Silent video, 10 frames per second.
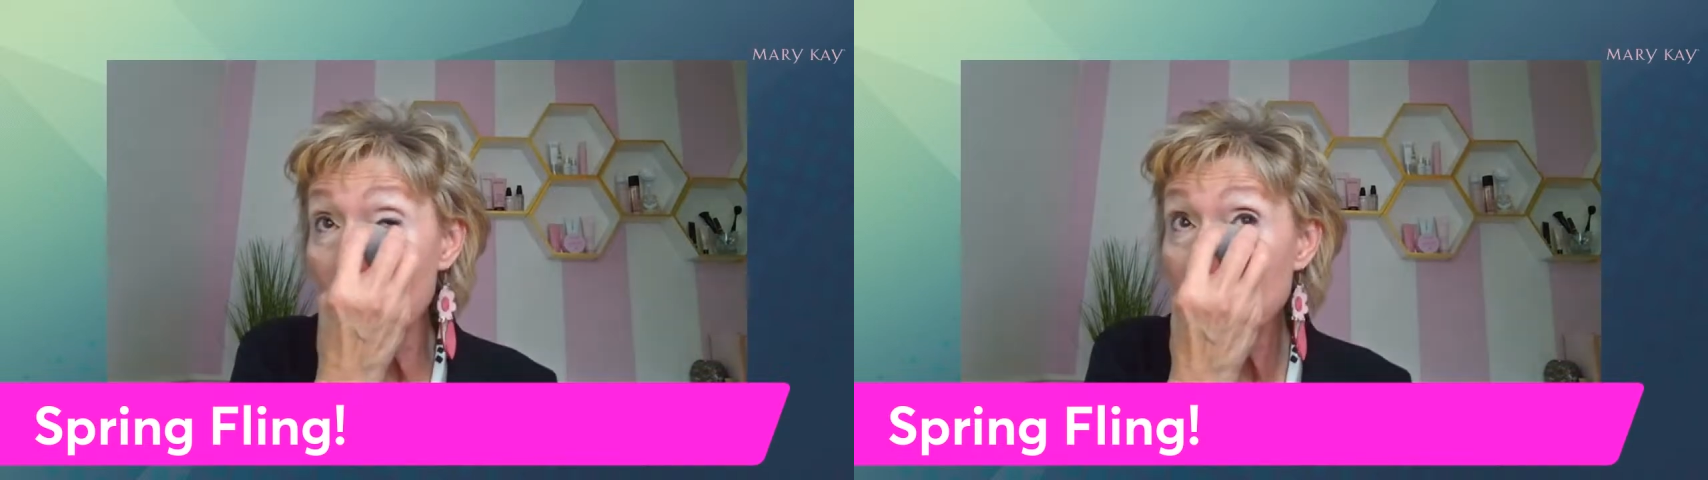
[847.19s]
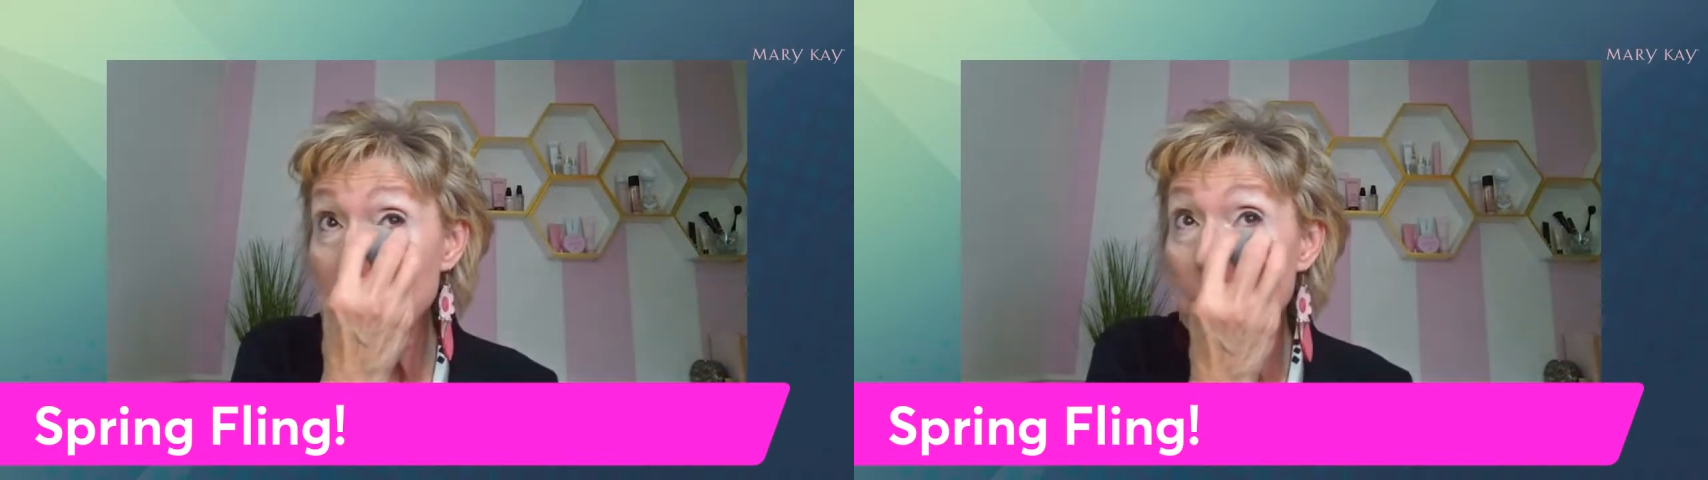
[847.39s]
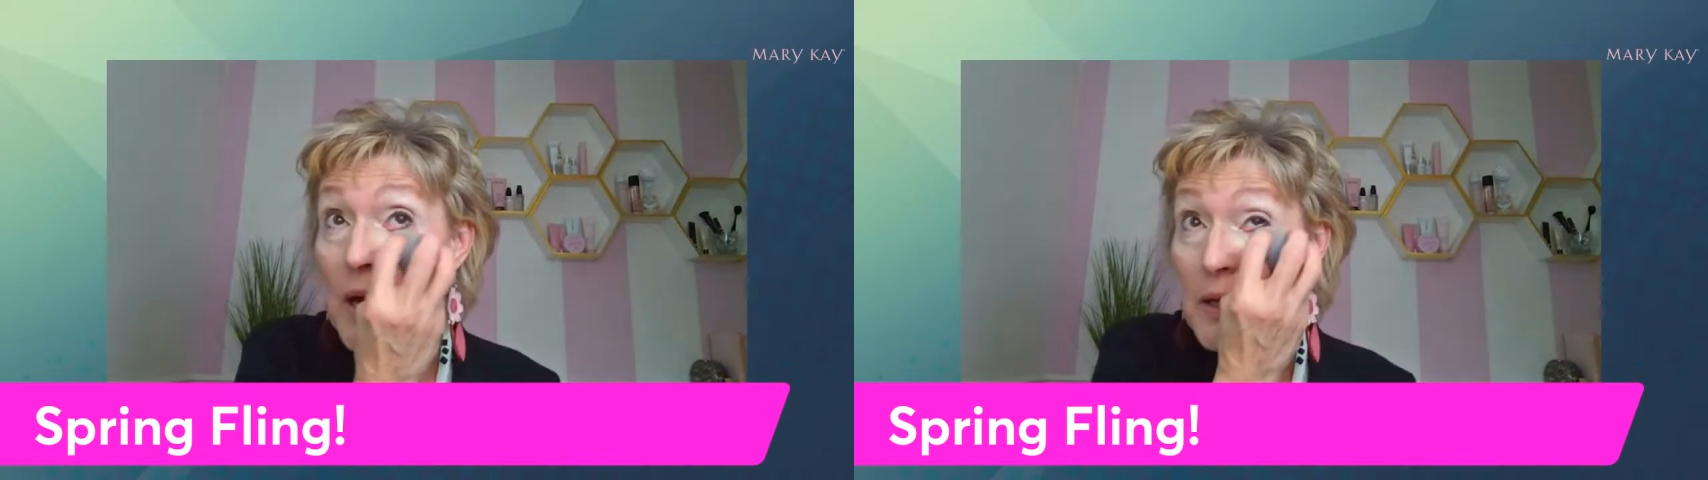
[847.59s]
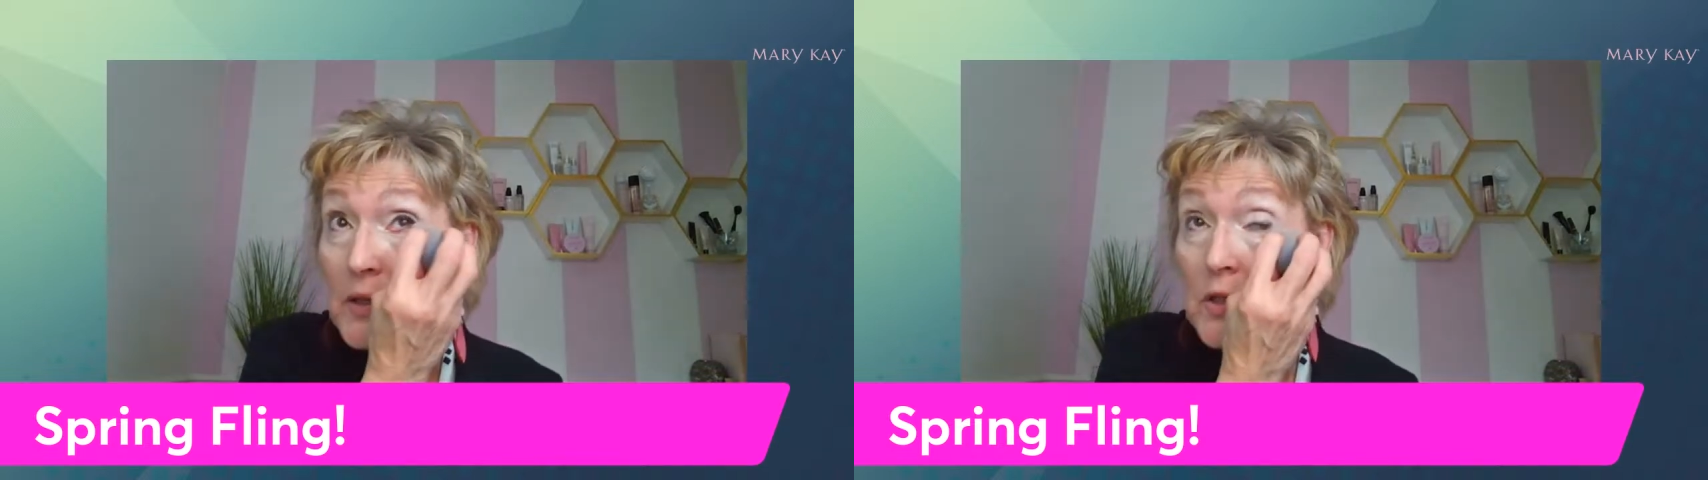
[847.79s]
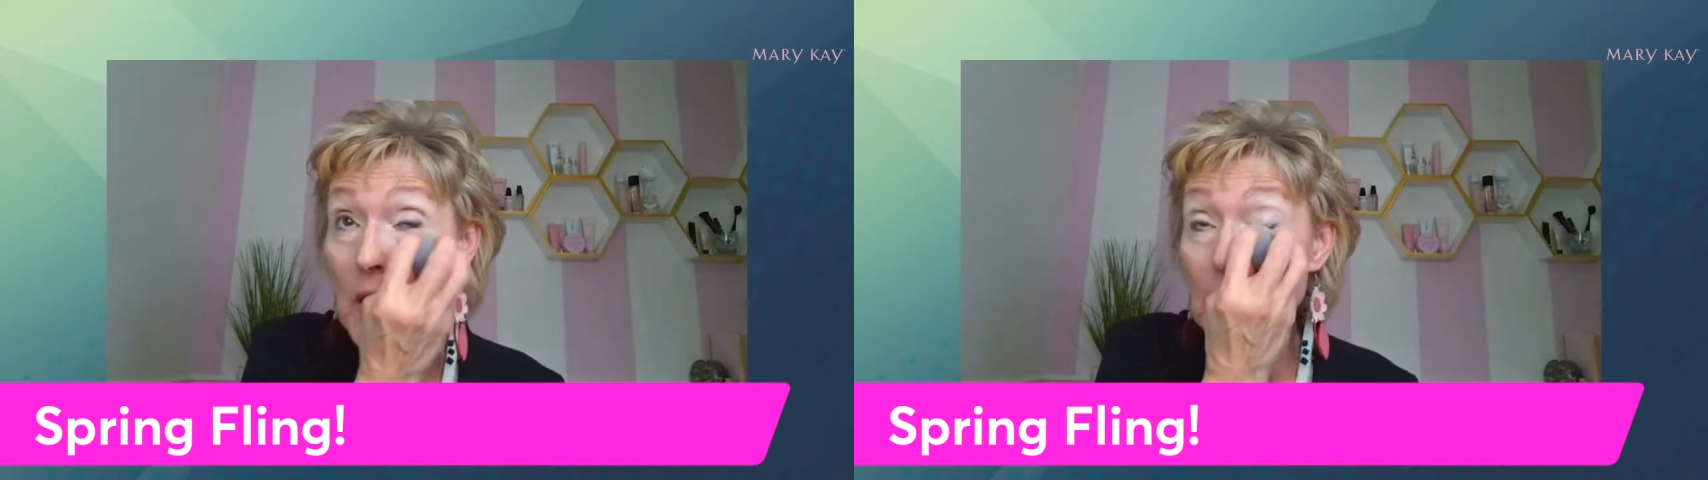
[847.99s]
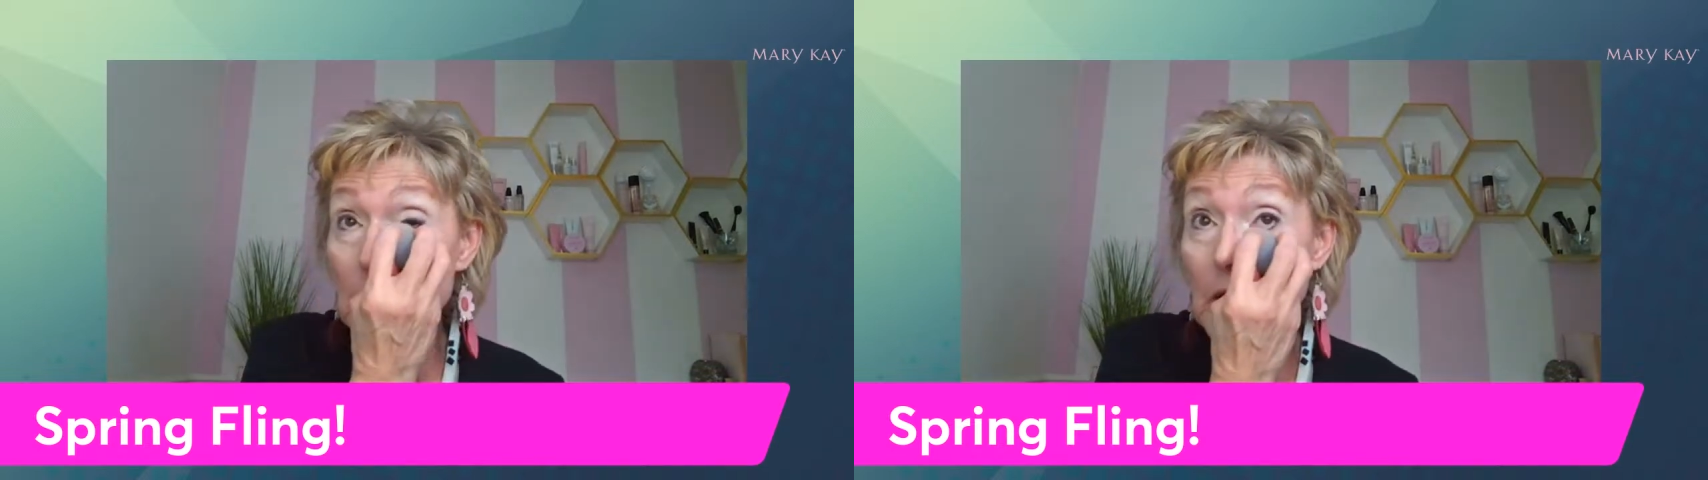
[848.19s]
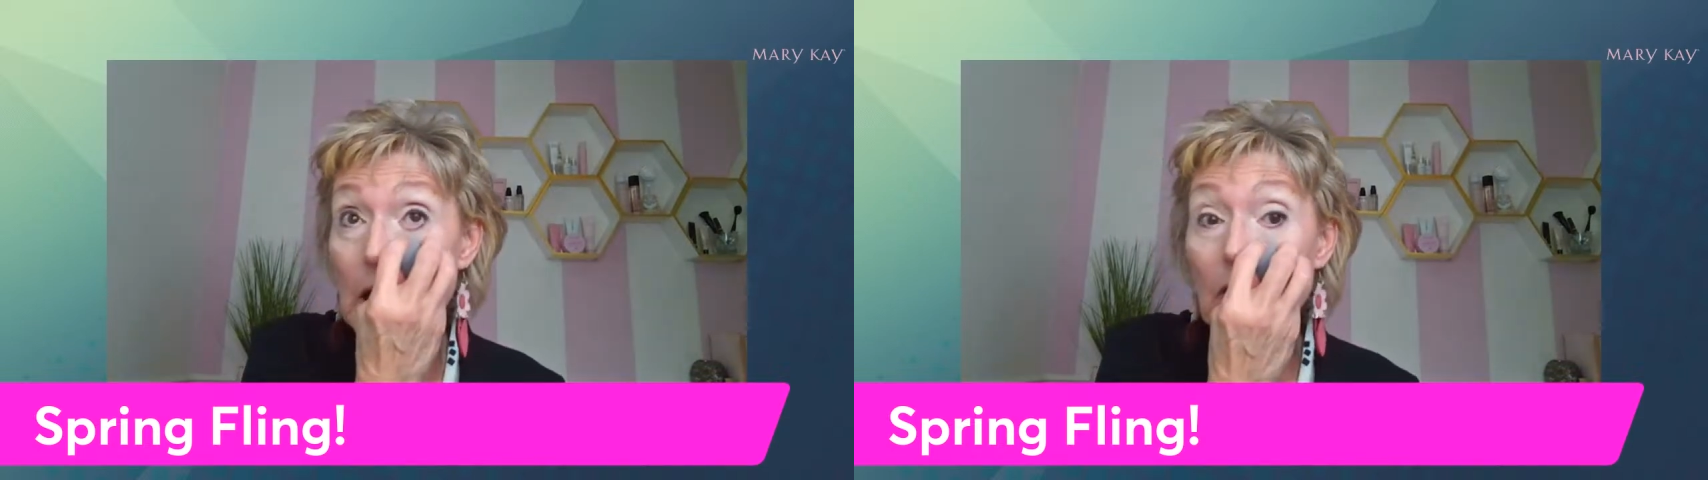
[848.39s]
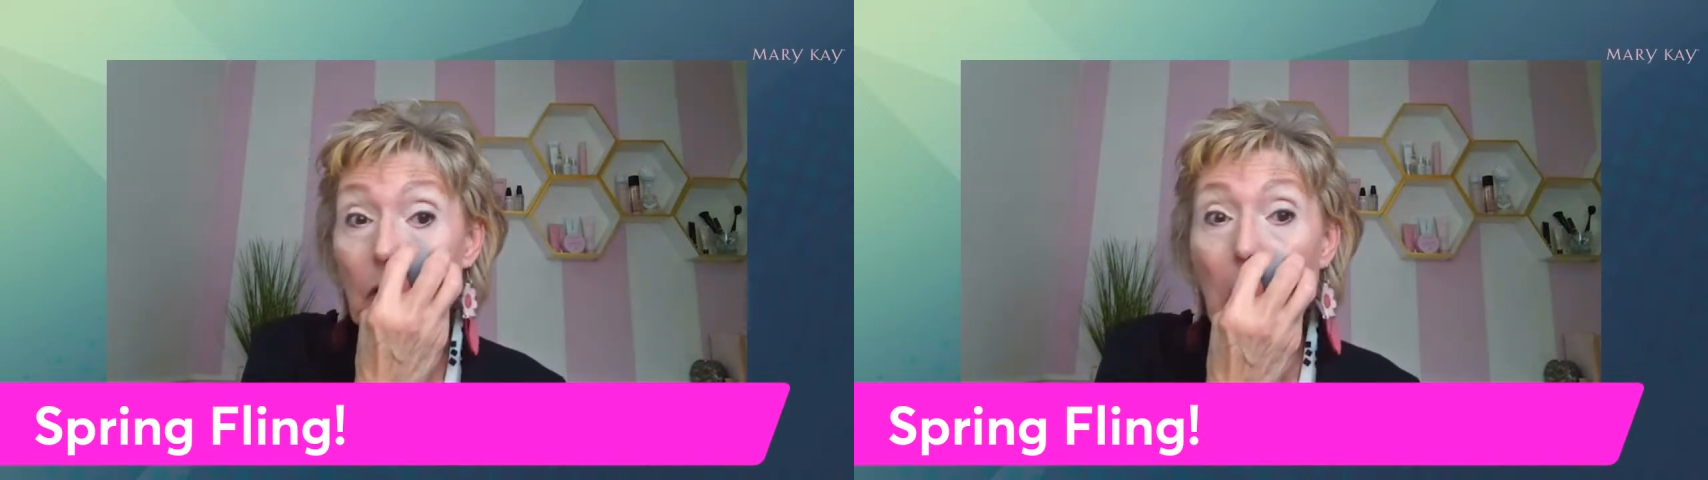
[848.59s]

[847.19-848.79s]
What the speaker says: the sponge underneath